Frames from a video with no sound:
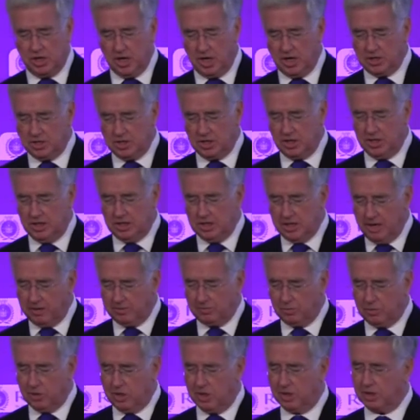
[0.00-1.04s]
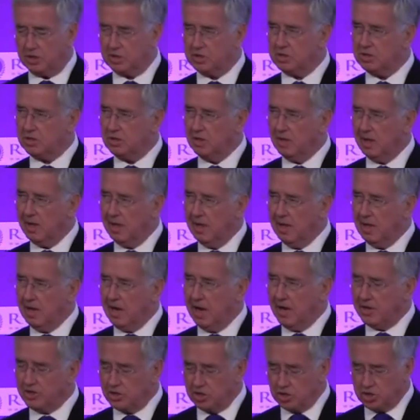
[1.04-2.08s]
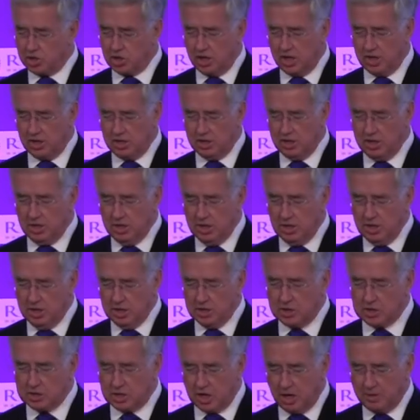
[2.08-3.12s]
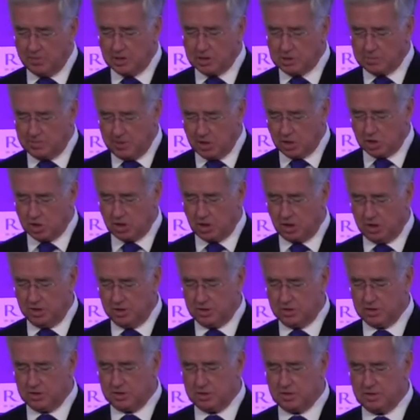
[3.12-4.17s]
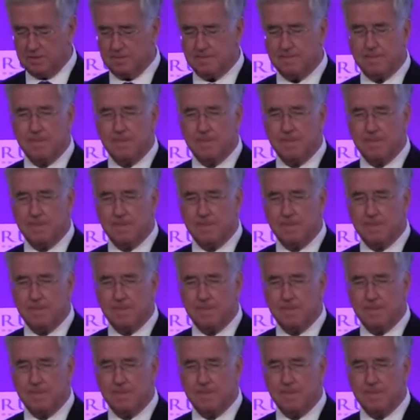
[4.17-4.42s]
IT networks and to train cyber specialists.